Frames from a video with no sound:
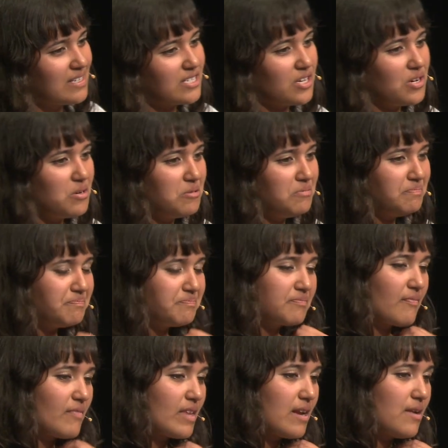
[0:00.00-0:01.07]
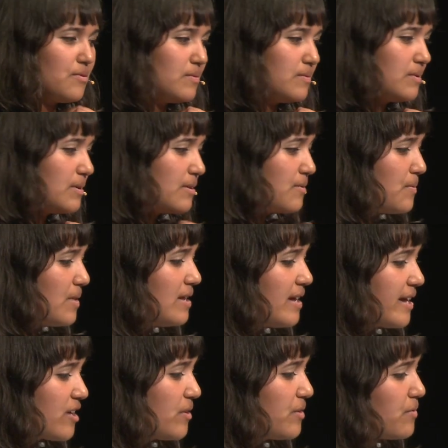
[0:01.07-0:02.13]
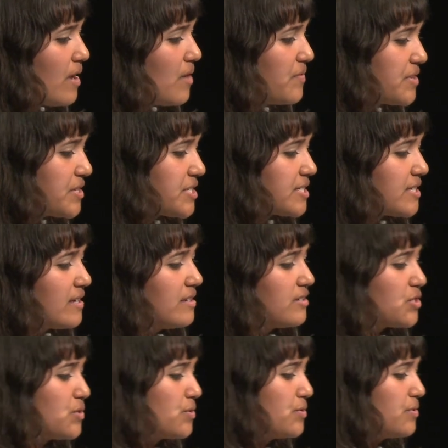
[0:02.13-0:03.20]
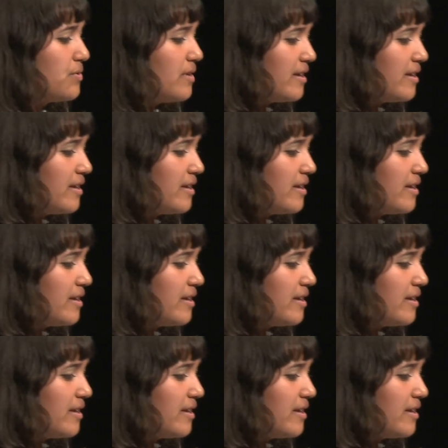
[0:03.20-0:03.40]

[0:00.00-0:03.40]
So, well, I got around this too,